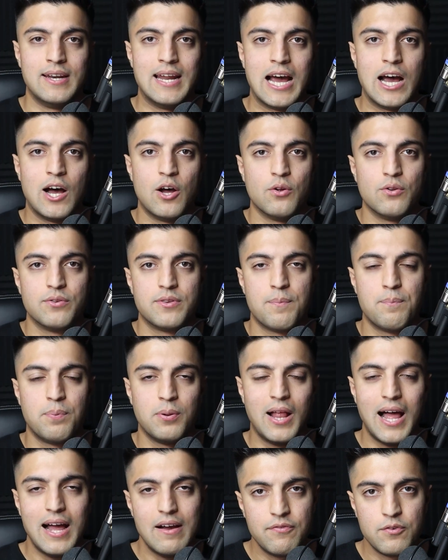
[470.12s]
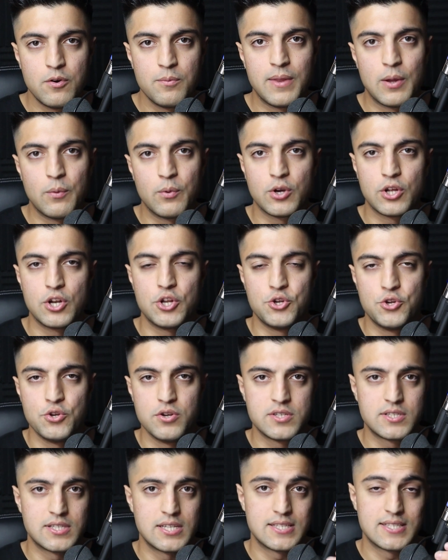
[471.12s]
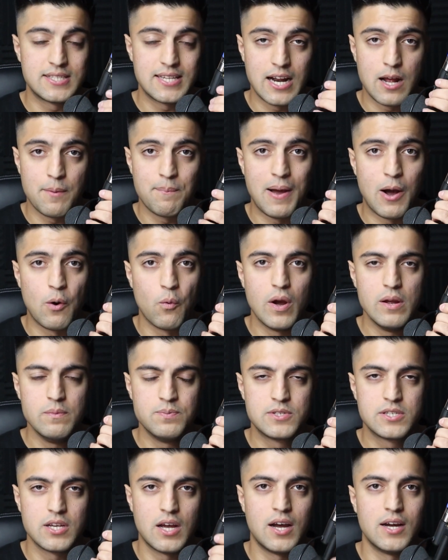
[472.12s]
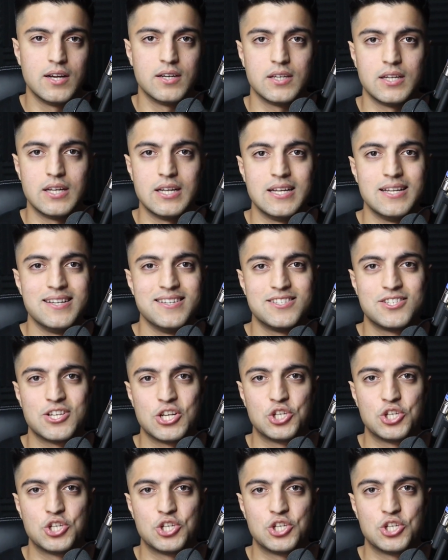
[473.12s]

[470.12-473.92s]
Now, the platform that we're going to use to set up our website is